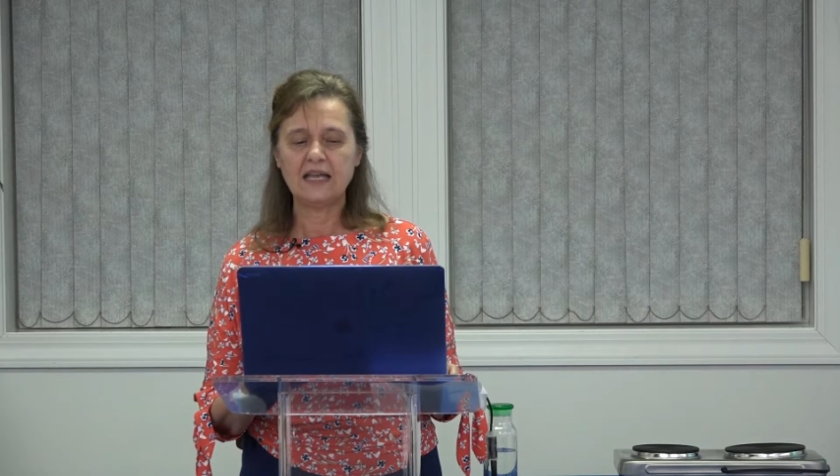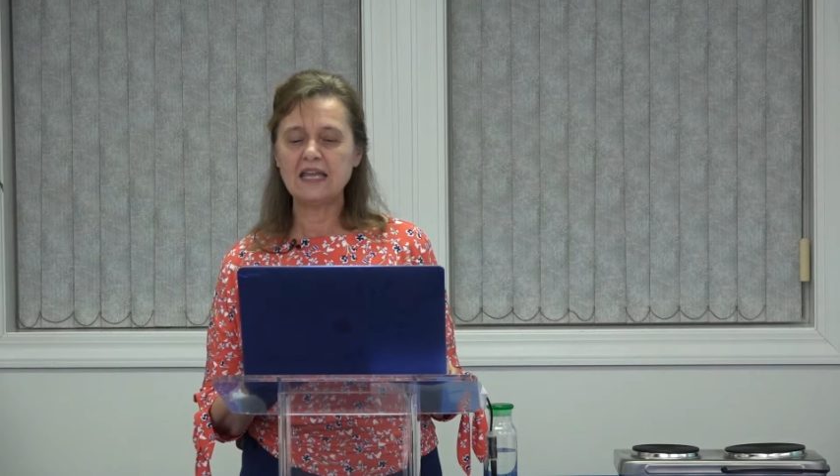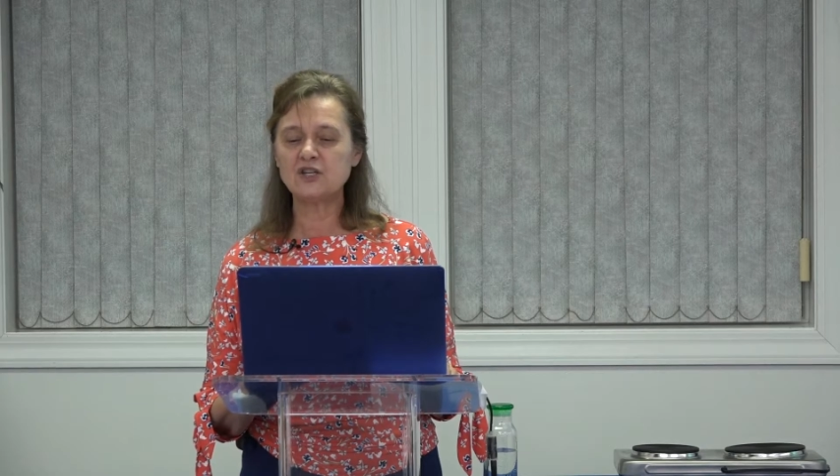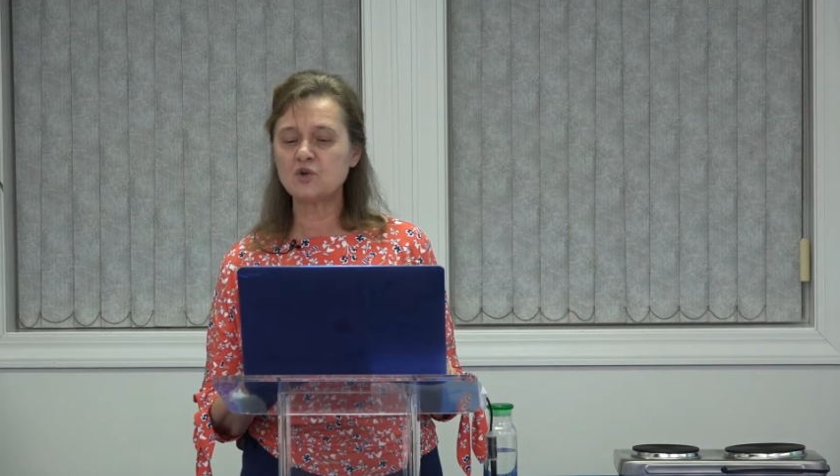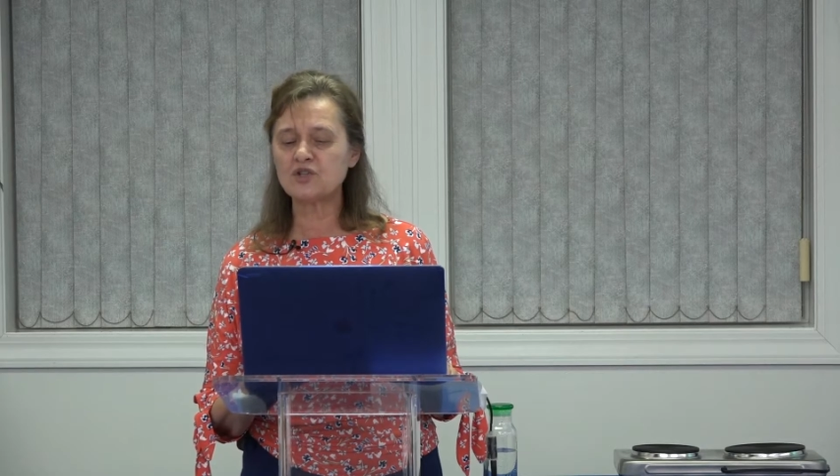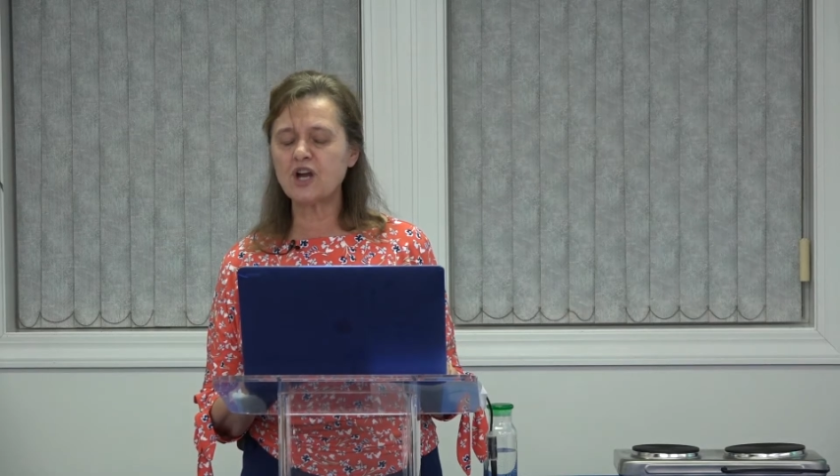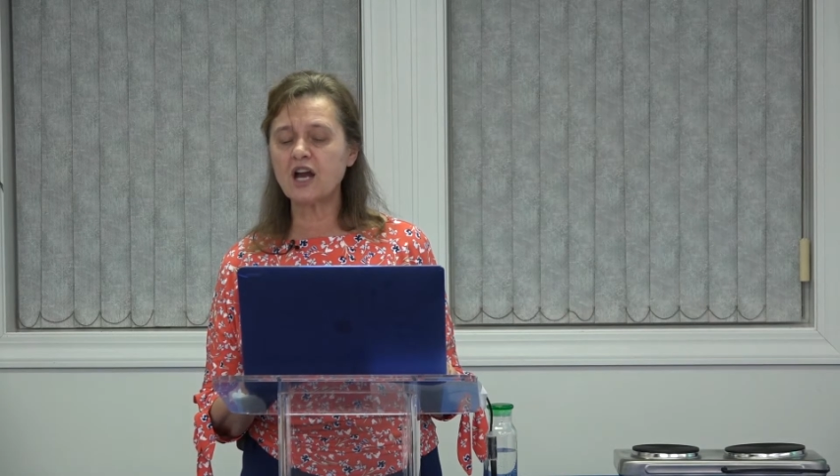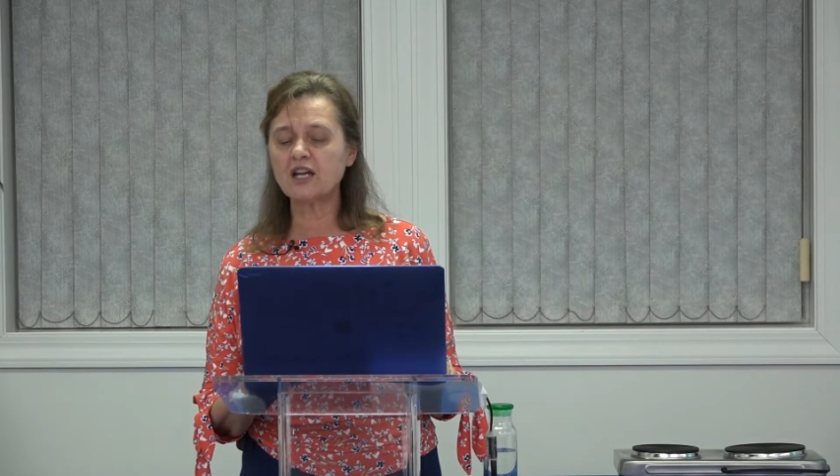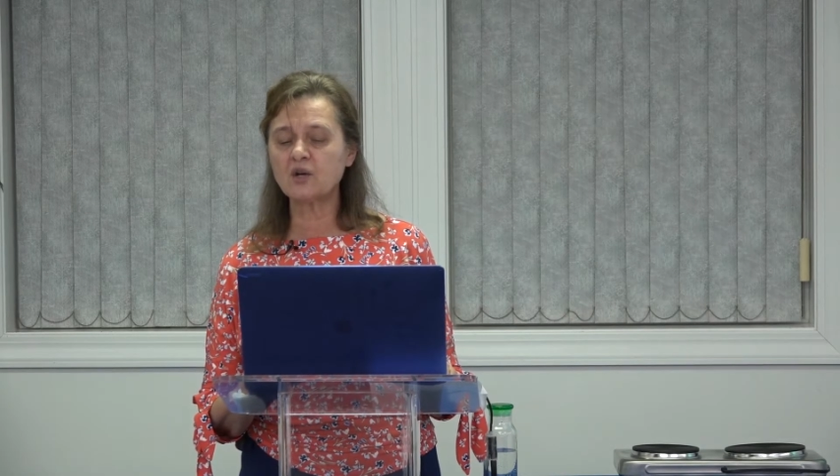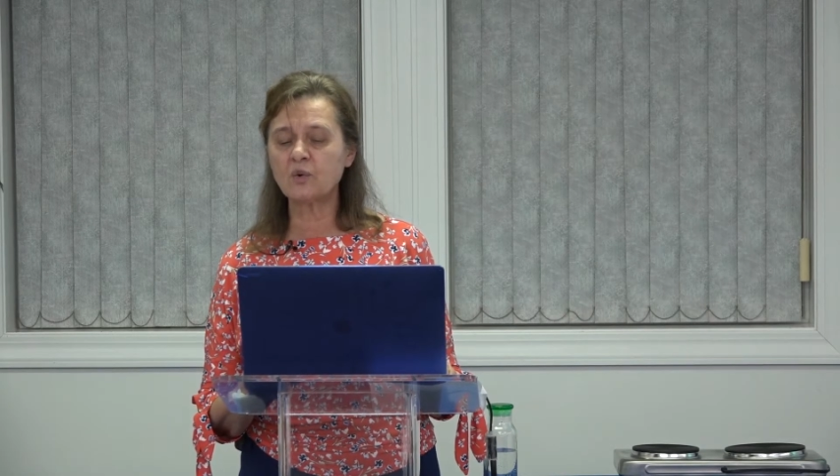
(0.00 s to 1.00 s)
in
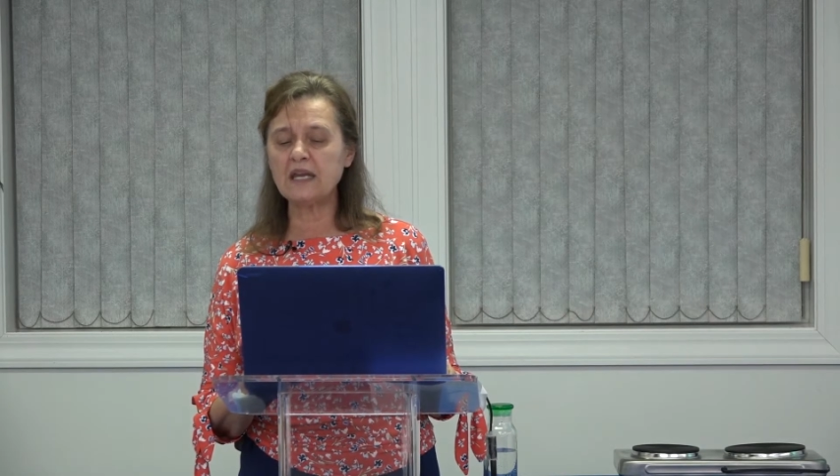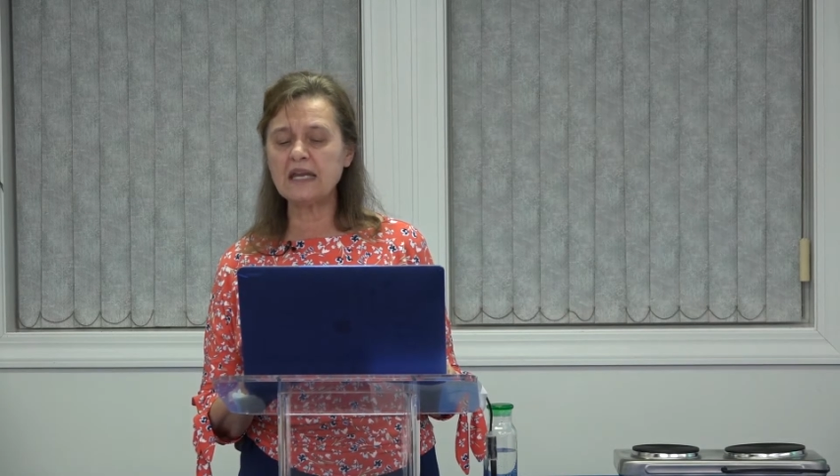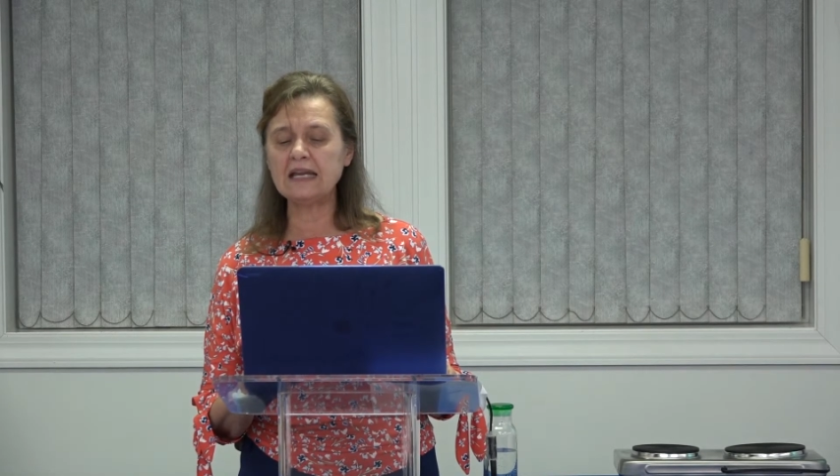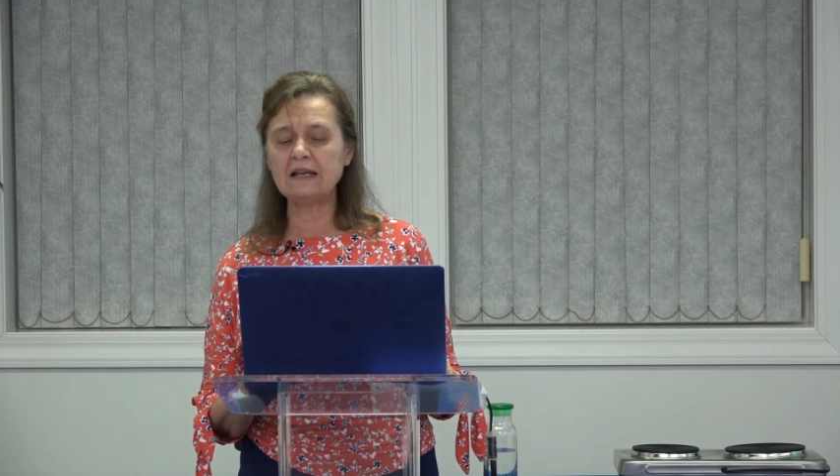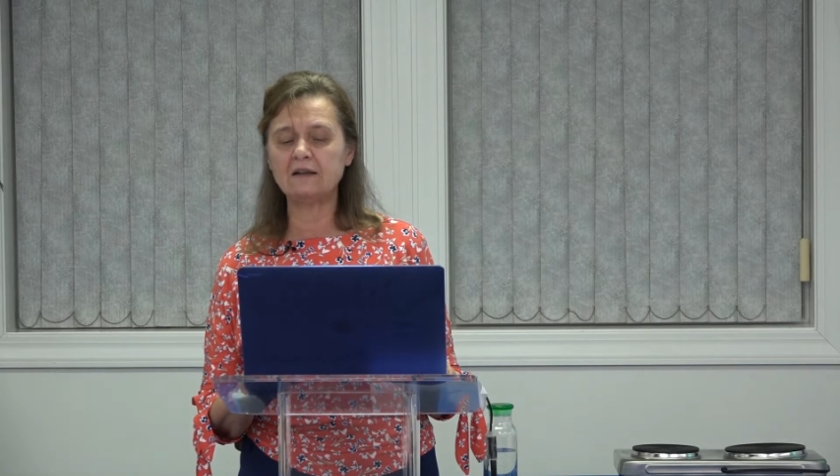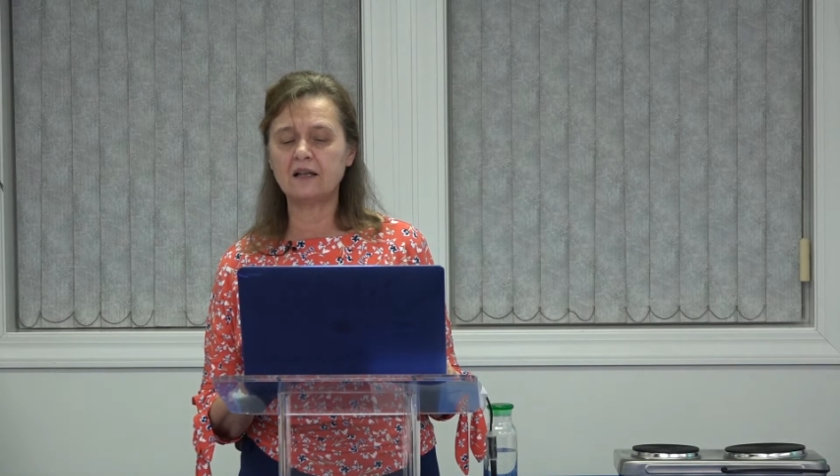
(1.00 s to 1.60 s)
dark green